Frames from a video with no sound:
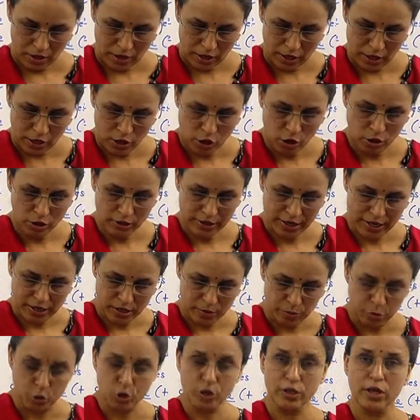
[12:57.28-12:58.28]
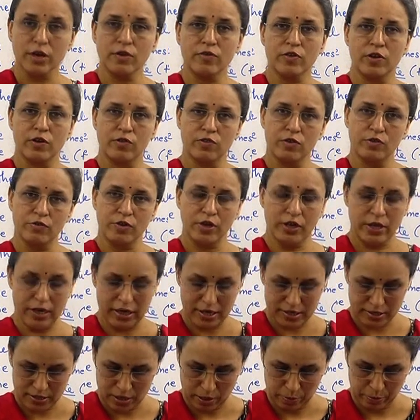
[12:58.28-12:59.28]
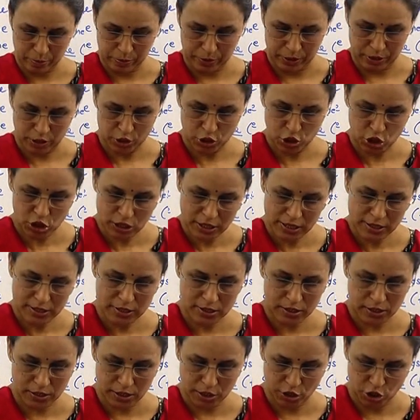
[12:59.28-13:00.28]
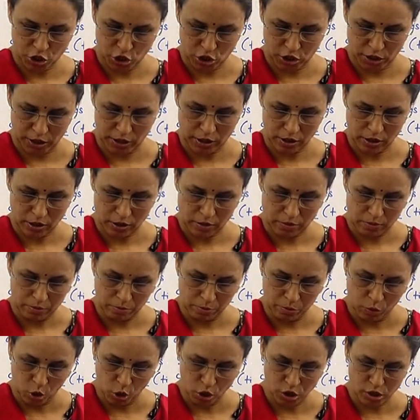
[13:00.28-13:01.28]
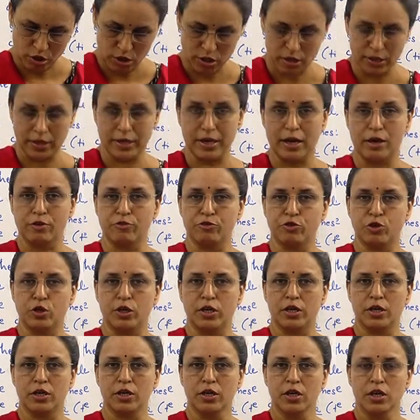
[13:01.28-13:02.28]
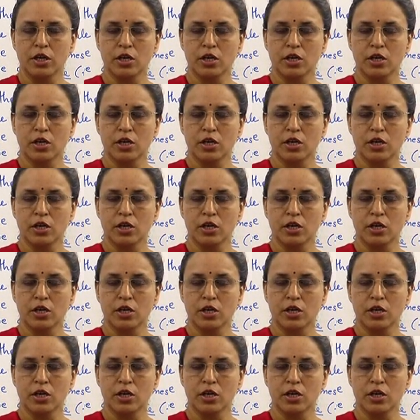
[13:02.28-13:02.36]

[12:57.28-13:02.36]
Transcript: In your textbook they have given one example. She stitched it most carefully.